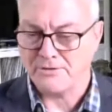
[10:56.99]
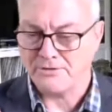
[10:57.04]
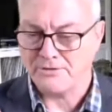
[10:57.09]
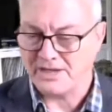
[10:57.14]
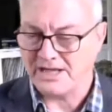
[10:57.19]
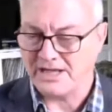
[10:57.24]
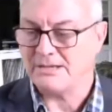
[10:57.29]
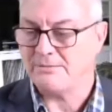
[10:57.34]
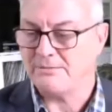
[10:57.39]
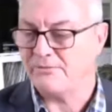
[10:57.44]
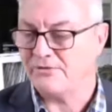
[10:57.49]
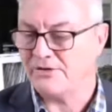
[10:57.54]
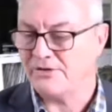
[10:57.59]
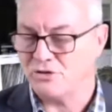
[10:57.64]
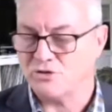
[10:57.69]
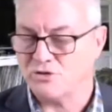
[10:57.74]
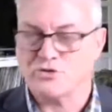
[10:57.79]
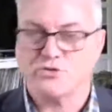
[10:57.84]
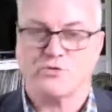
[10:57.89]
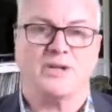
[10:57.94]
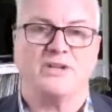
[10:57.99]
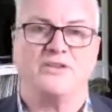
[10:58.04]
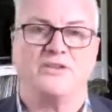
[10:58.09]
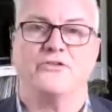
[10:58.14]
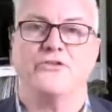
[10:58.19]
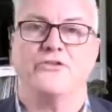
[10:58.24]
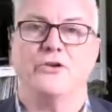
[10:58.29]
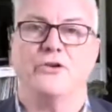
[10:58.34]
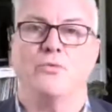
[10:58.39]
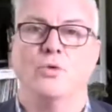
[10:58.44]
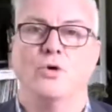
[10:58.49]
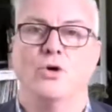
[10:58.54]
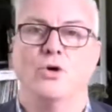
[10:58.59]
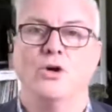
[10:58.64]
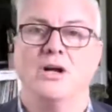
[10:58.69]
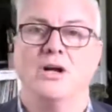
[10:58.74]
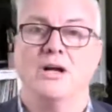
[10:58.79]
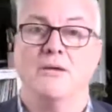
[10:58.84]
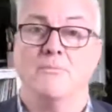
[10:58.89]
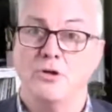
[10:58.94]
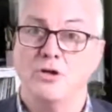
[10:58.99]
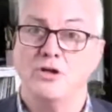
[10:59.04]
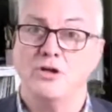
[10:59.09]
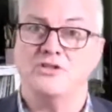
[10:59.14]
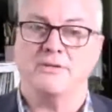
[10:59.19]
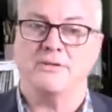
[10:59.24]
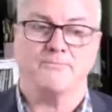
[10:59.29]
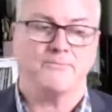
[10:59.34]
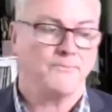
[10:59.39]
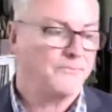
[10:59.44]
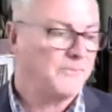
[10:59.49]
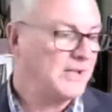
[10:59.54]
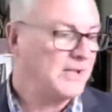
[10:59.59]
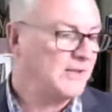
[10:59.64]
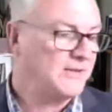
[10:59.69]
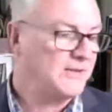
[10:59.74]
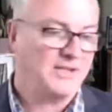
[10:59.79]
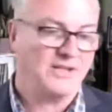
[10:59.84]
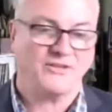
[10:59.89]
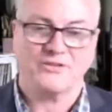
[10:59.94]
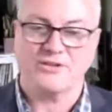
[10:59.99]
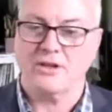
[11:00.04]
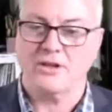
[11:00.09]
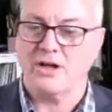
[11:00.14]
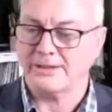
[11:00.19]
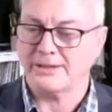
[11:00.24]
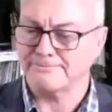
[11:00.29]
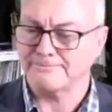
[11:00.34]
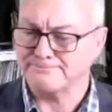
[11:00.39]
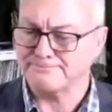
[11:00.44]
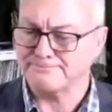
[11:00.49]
themes and trends that were emerging. Things like